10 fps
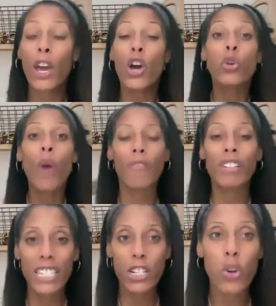you have
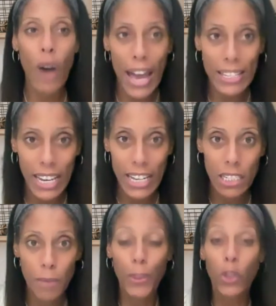digital assets,
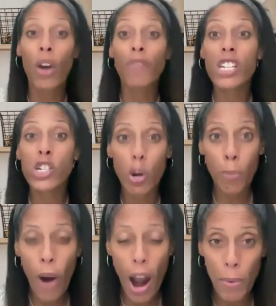you have digital
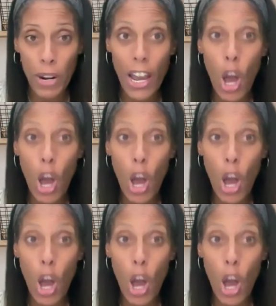property.